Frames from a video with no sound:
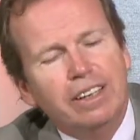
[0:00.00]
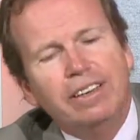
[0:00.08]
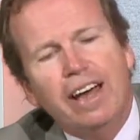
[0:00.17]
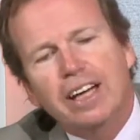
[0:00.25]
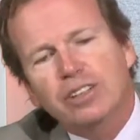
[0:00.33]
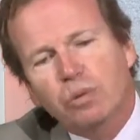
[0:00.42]

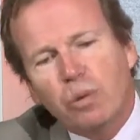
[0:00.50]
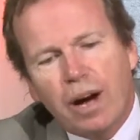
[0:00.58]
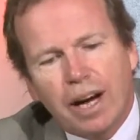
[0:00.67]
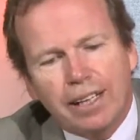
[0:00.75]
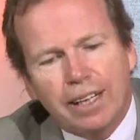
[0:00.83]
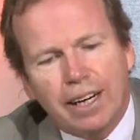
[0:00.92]
that's
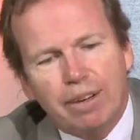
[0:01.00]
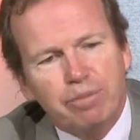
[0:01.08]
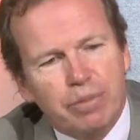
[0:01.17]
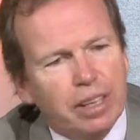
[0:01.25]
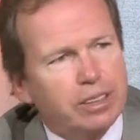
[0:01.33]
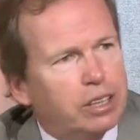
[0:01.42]
why
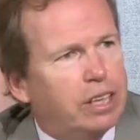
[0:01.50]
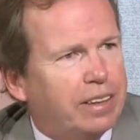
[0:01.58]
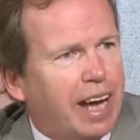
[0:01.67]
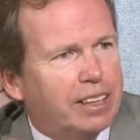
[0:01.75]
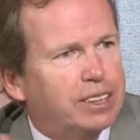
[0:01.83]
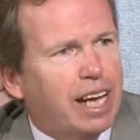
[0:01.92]

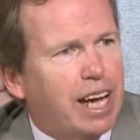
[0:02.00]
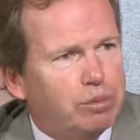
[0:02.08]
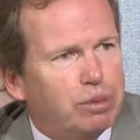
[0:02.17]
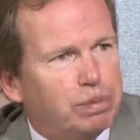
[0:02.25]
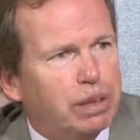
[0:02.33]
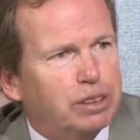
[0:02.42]
that
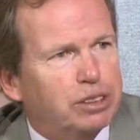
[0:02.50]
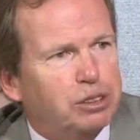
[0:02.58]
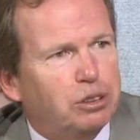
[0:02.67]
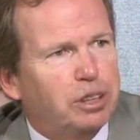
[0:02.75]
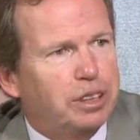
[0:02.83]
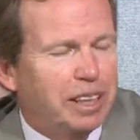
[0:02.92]
assignment bill is
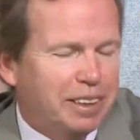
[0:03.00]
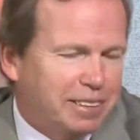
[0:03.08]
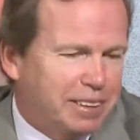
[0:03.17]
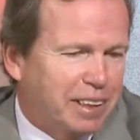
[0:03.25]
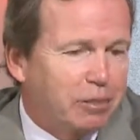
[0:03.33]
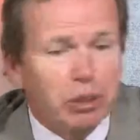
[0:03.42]
good.
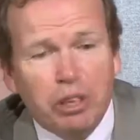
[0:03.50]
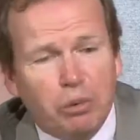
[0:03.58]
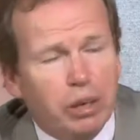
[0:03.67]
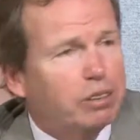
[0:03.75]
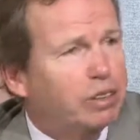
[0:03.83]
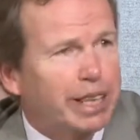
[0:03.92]
And
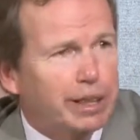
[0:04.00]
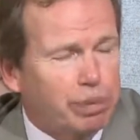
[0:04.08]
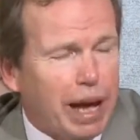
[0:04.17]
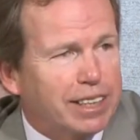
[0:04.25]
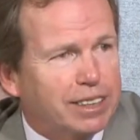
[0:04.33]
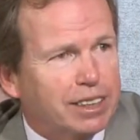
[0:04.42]
whether it gets
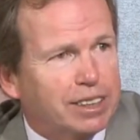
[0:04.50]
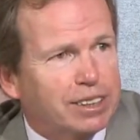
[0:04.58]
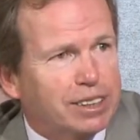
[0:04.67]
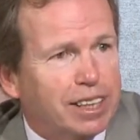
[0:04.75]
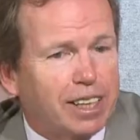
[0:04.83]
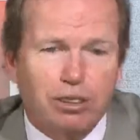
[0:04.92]
passed at the
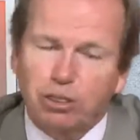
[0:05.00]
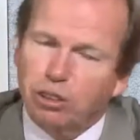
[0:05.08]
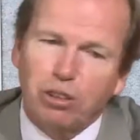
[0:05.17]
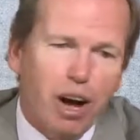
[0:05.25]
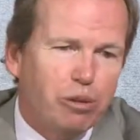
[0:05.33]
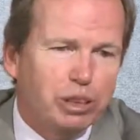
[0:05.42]
State House or
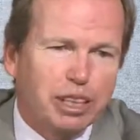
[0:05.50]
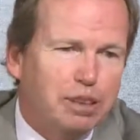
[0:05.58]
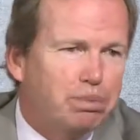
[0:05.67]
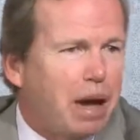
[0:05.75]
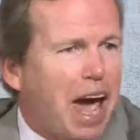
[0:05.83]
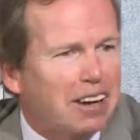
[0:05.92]
not, we
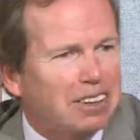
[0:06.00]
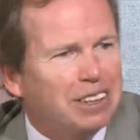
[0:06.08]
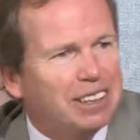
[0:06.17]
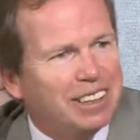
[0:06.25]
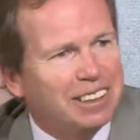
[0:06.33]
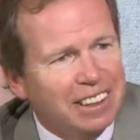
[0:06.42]
keep
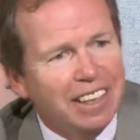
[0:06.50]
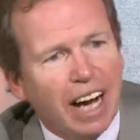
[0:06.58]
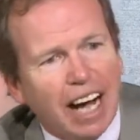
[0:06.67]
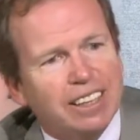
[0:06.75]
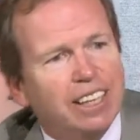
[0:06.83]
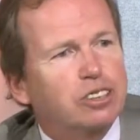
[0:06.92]
battling. And
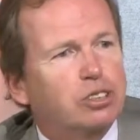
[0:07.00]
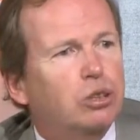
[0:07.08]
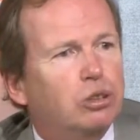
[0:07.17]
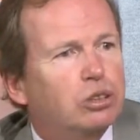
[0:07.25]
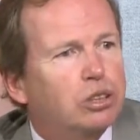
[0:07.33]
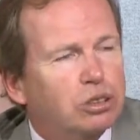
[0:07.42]
I think it's a
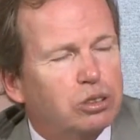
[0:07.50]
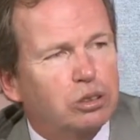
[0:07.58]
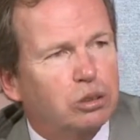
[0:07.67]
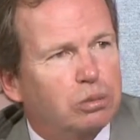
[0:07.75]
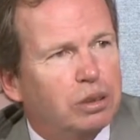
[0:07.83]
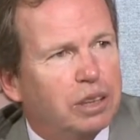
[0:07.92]
good
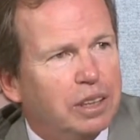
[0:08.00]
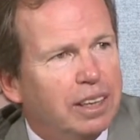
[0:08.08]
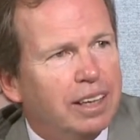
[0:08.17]
consumer.